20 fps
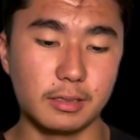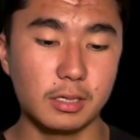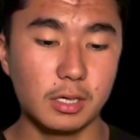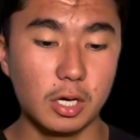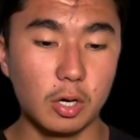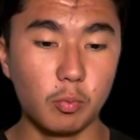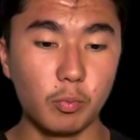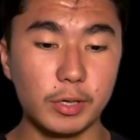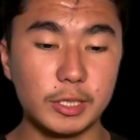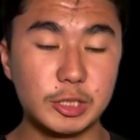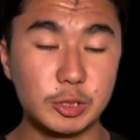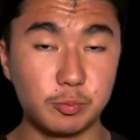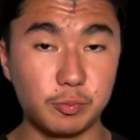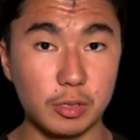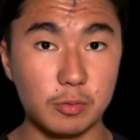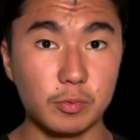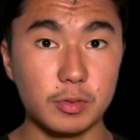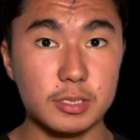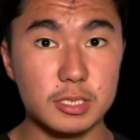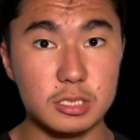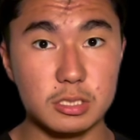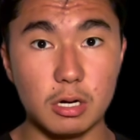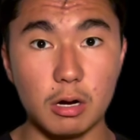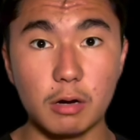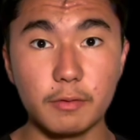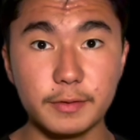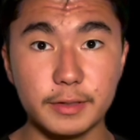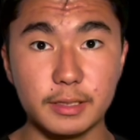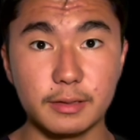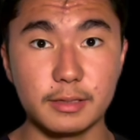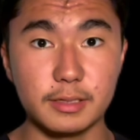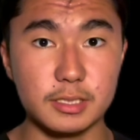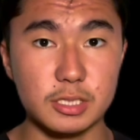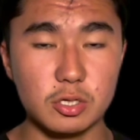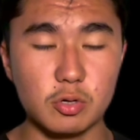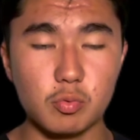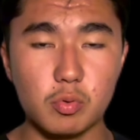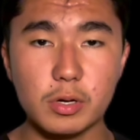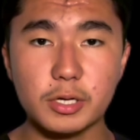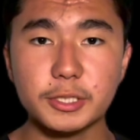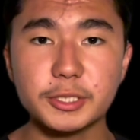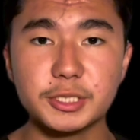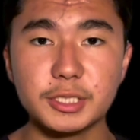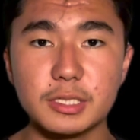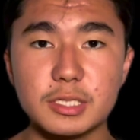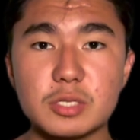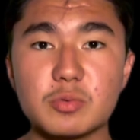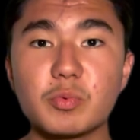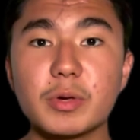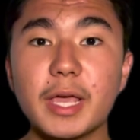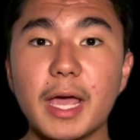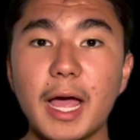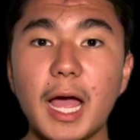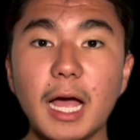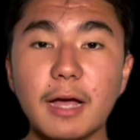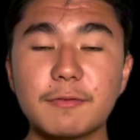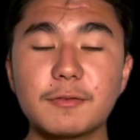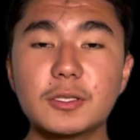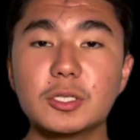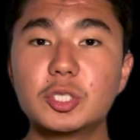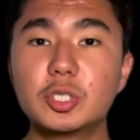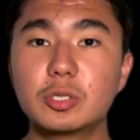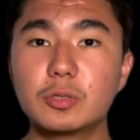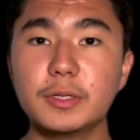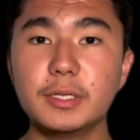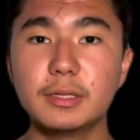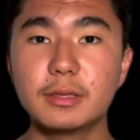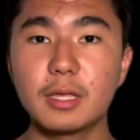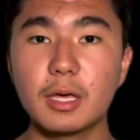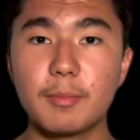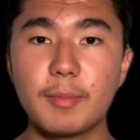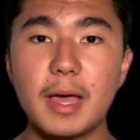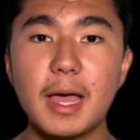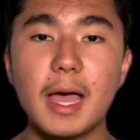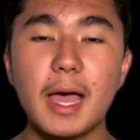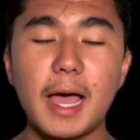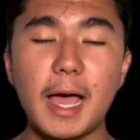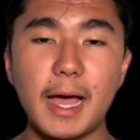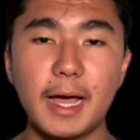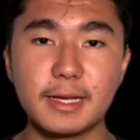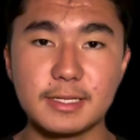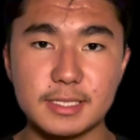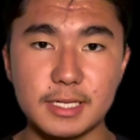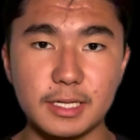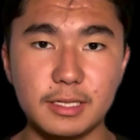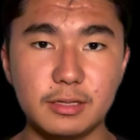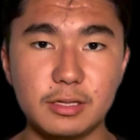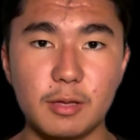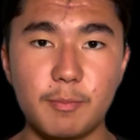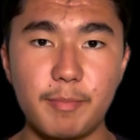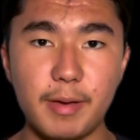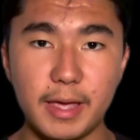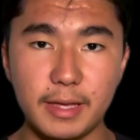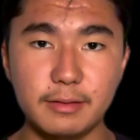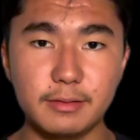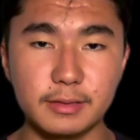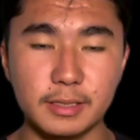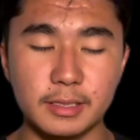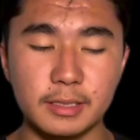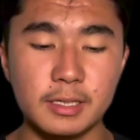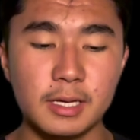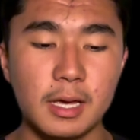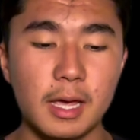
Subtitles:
which when we're solving these questions, we have to treat them as independent.